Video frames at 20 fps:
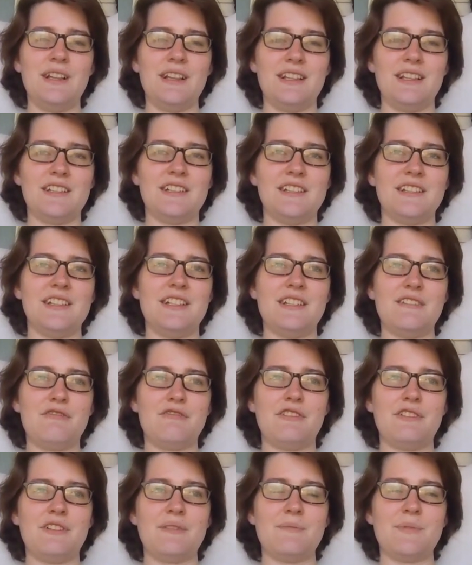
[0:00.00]
learn
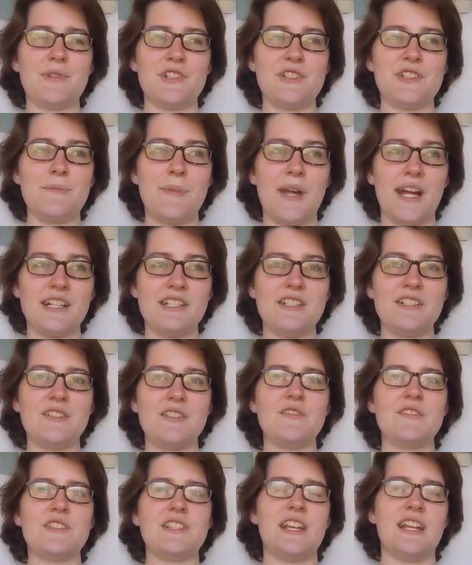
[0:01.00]
different perspectives